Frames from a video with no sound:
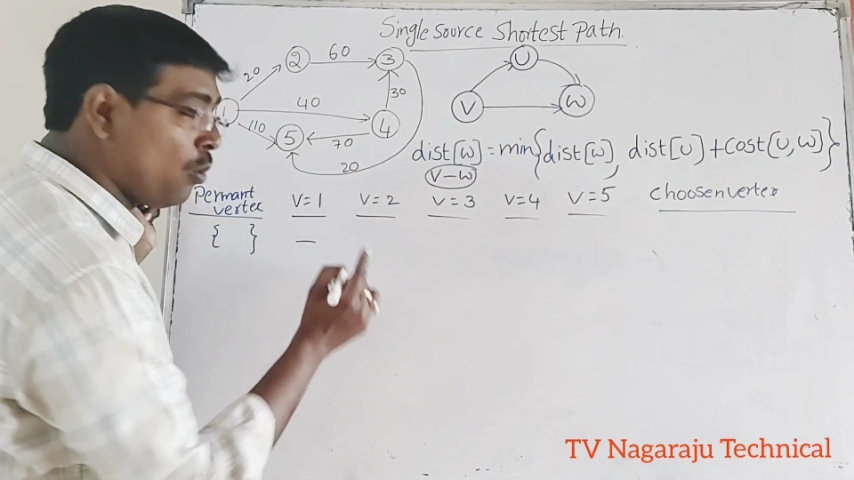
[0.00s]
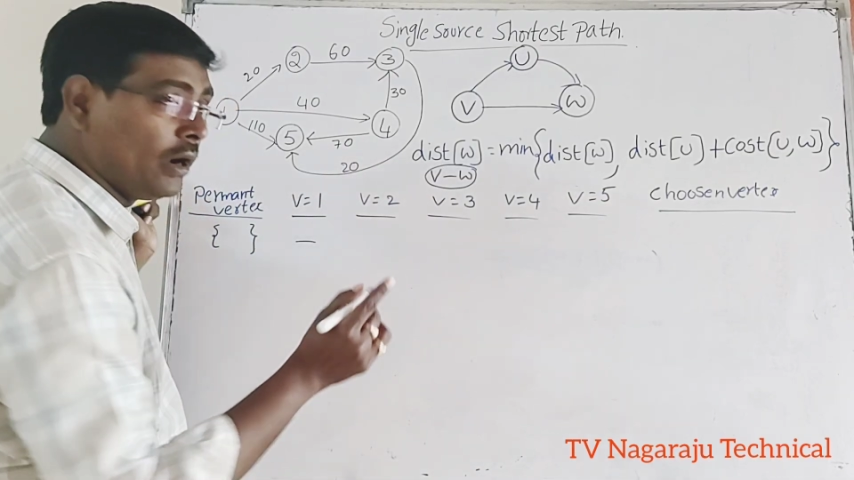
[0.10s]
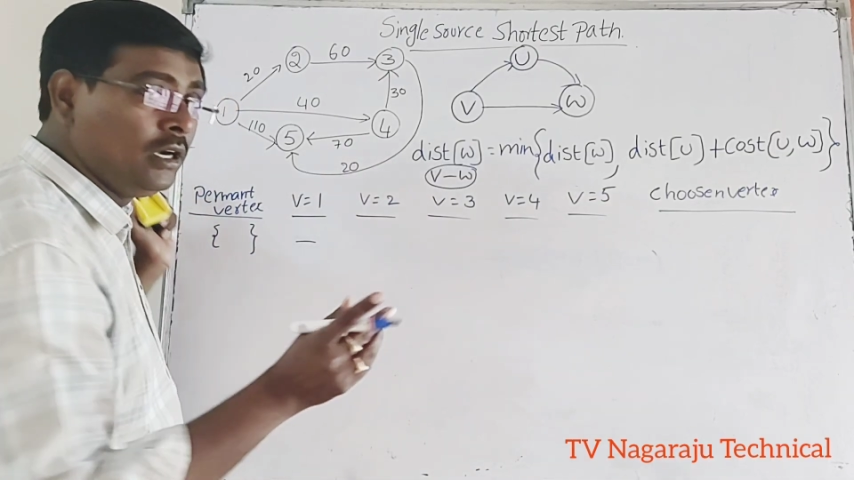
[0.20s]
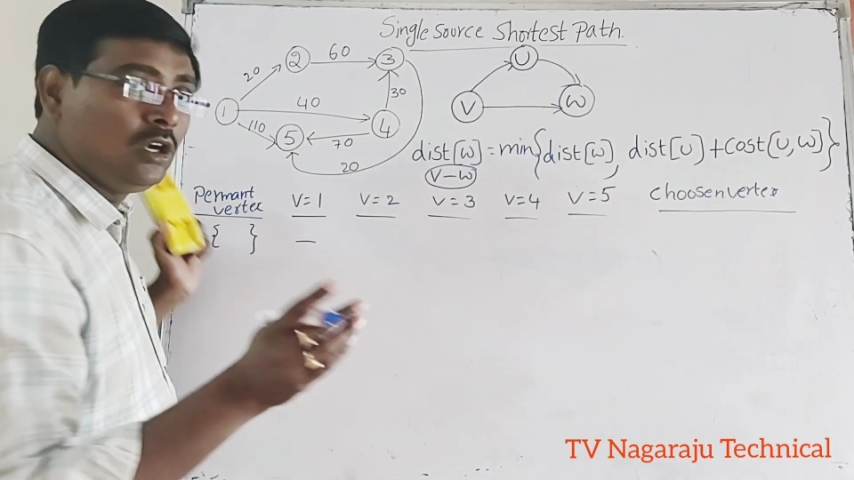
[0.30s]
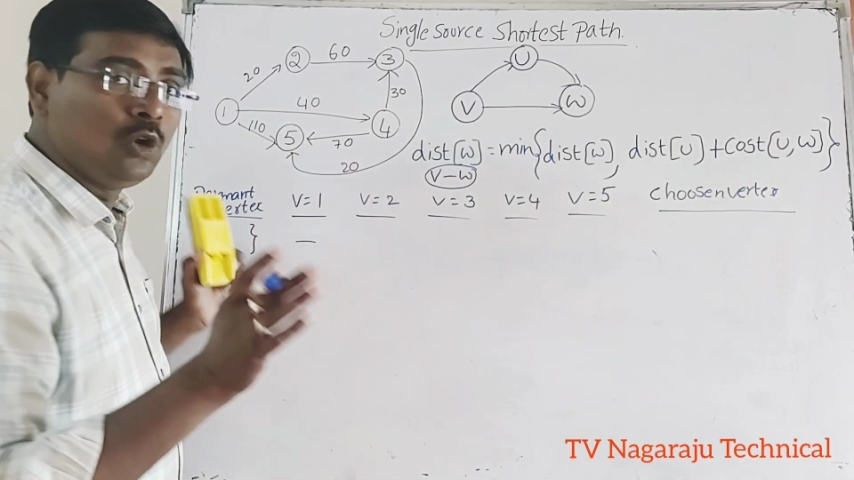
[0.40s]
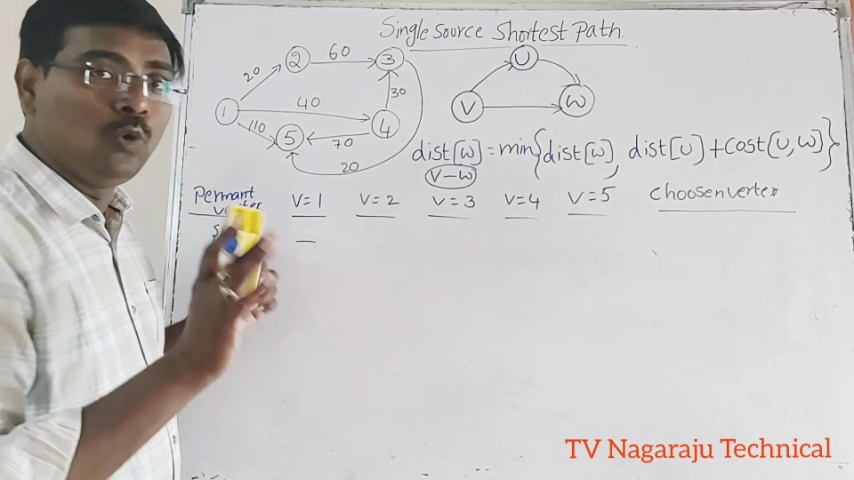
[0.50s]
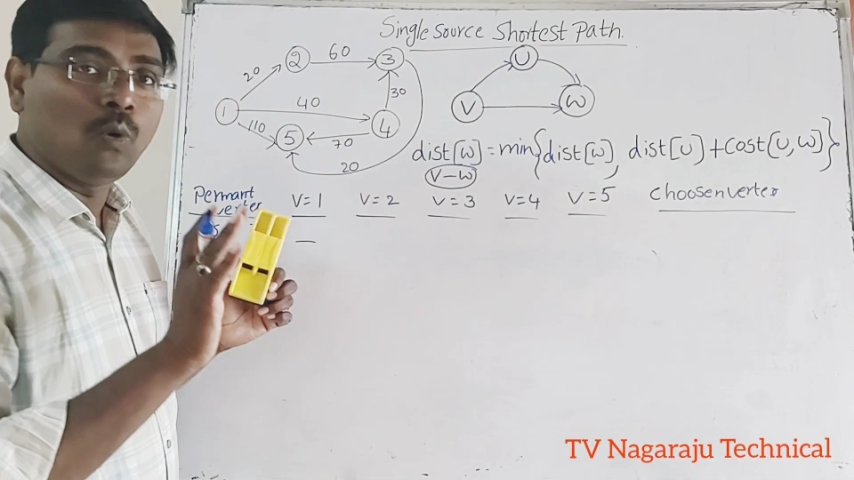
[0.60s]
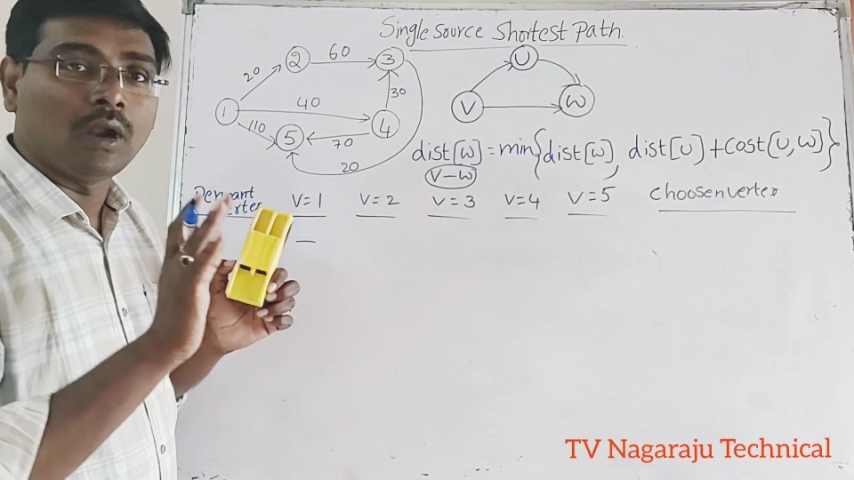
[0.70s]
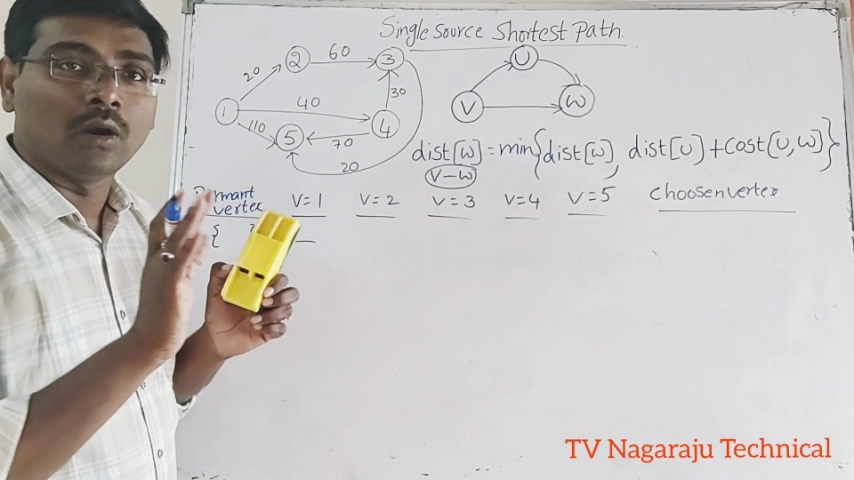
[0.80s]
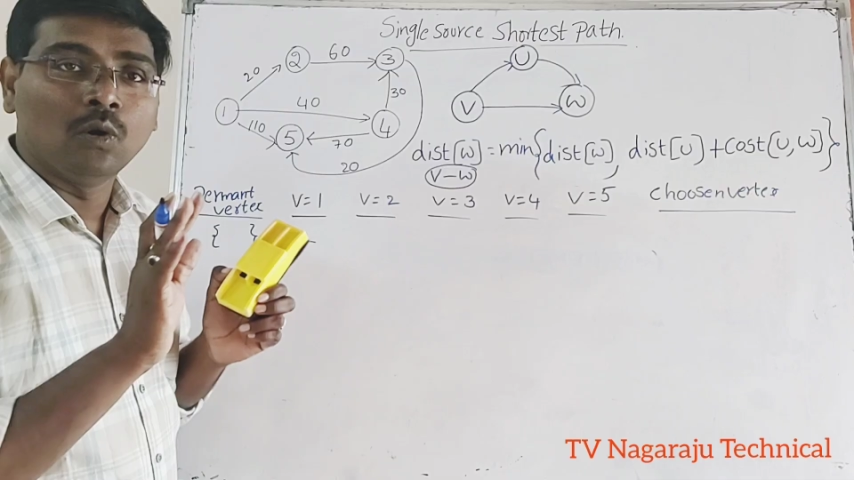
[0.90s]
1 to
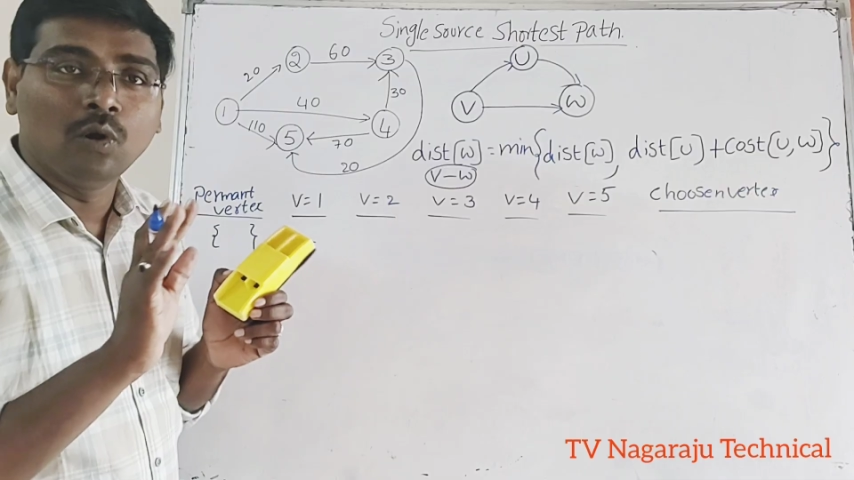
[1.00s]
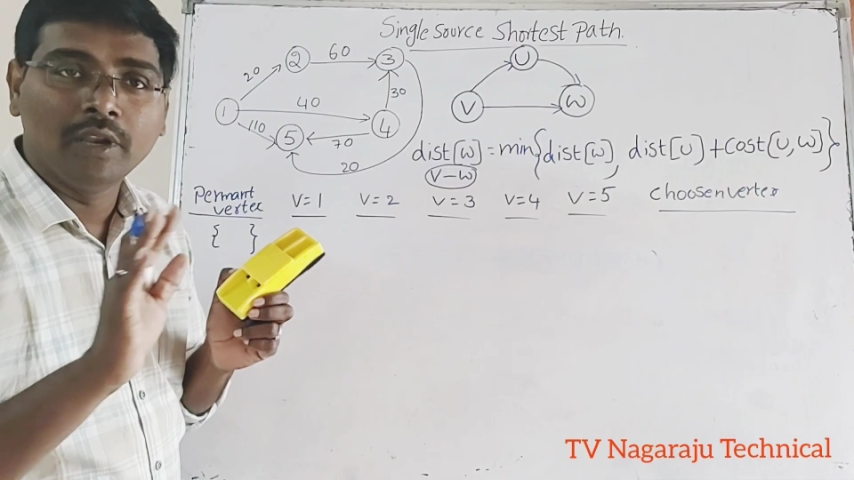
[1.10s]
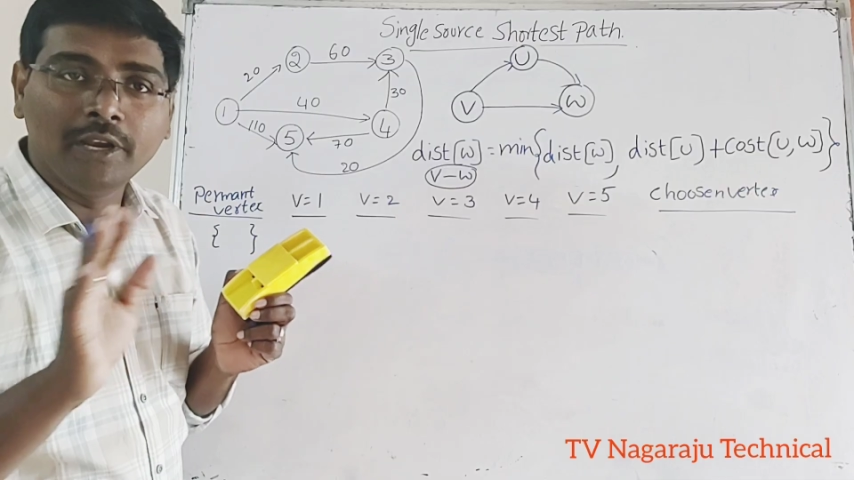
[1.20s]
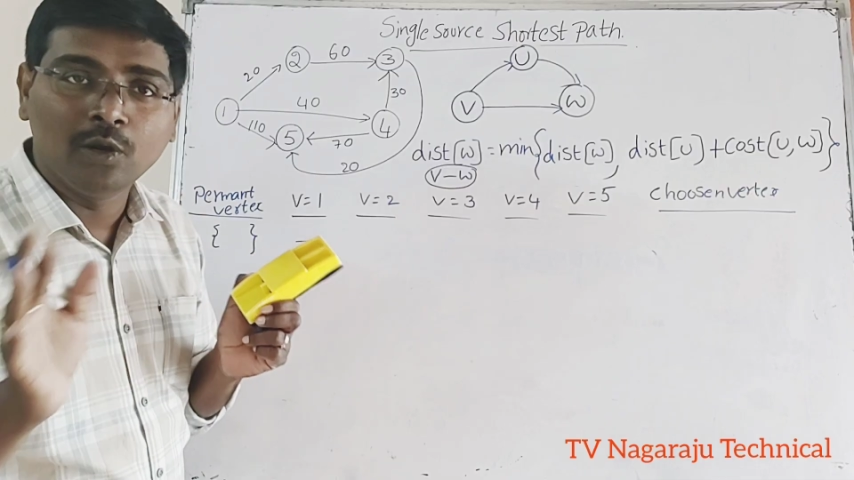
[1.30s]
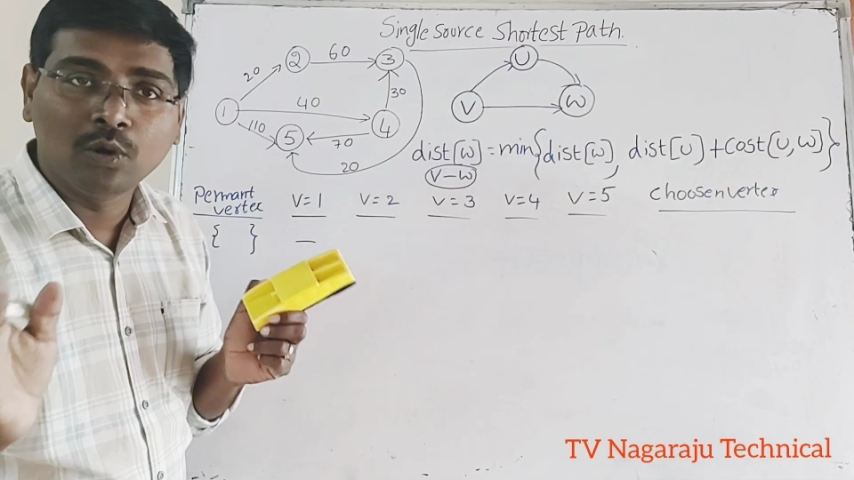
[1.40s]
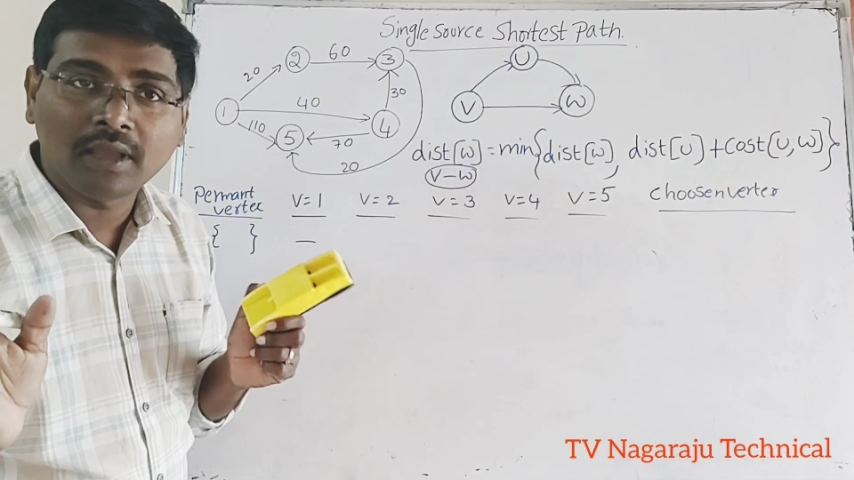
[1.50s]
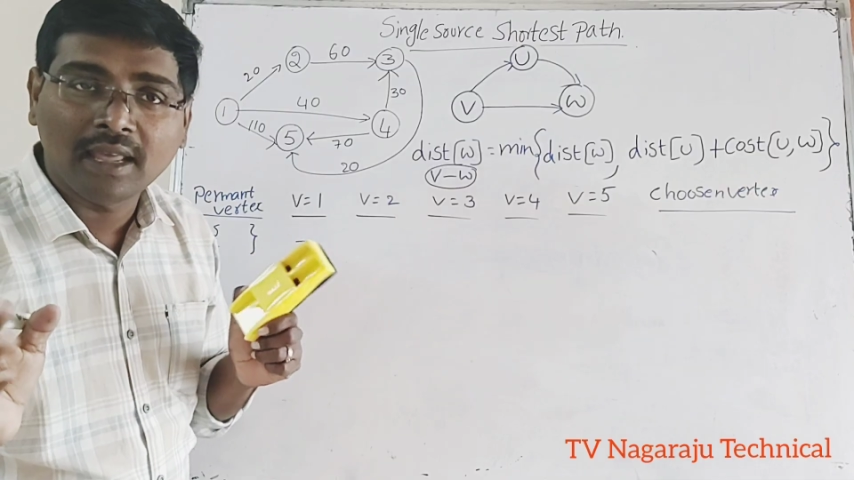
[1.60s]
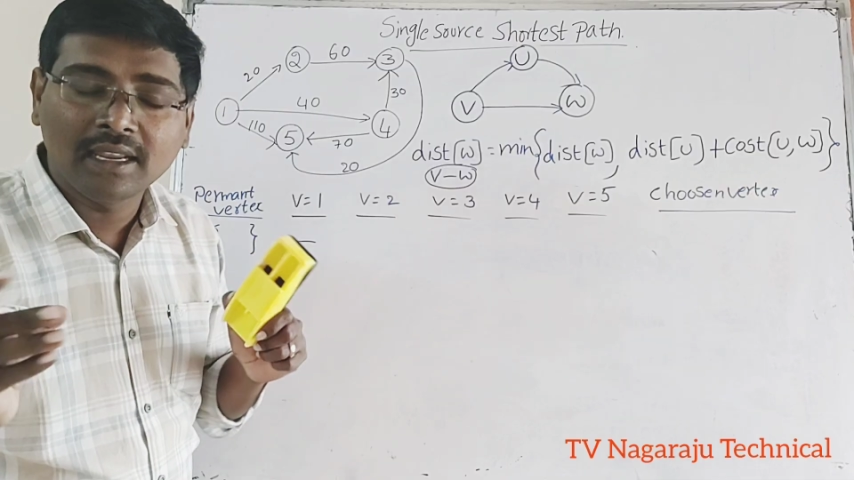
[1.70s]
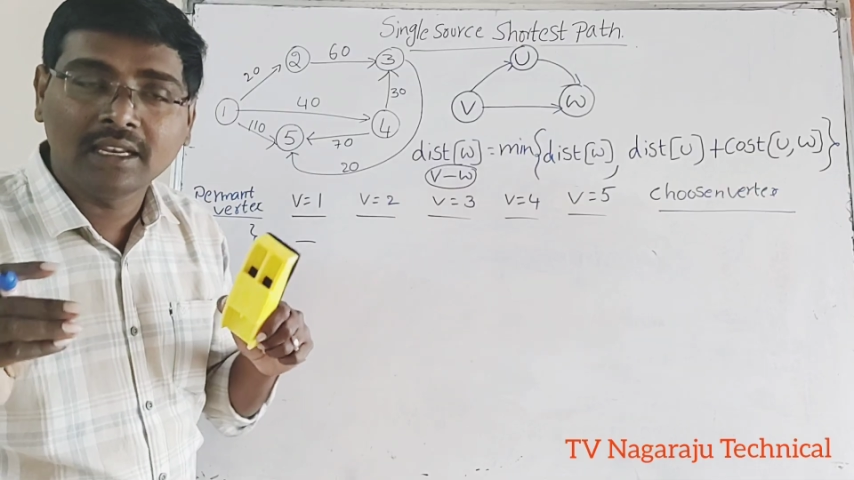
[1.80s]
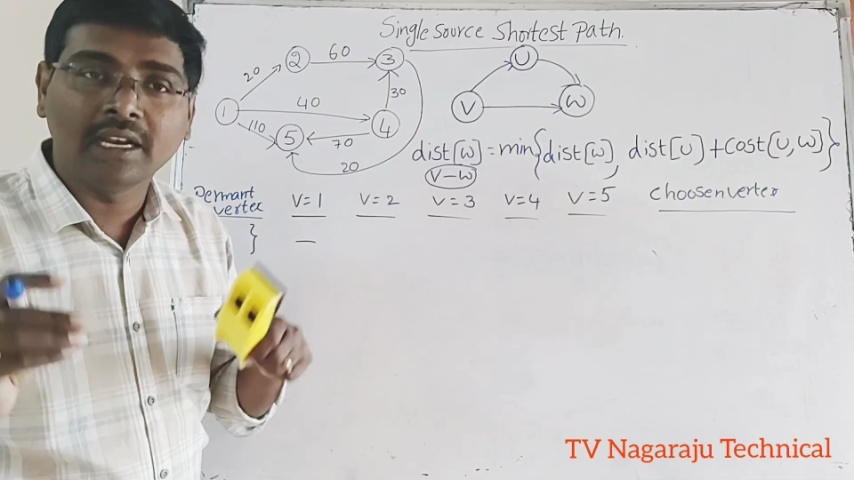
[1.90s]
1. No need to
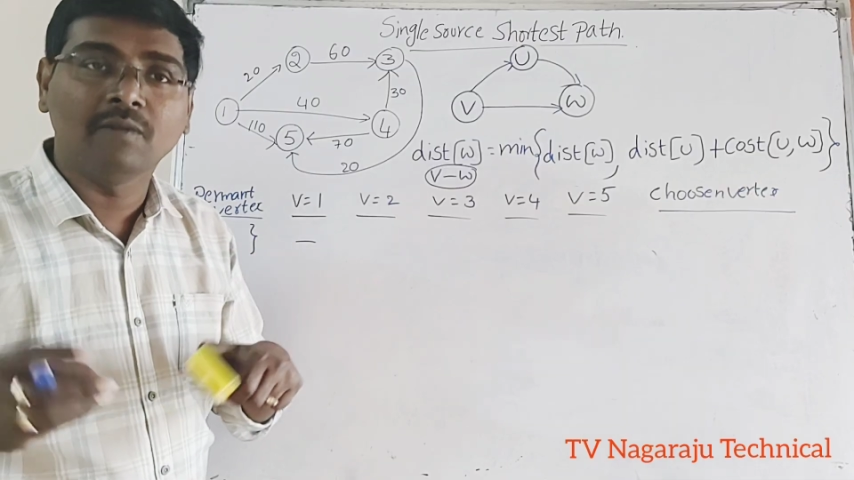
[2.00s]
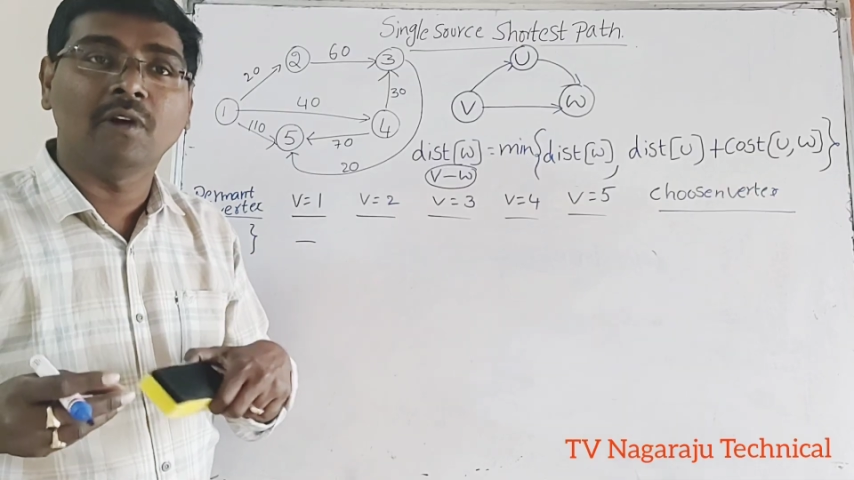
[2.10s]
calculate.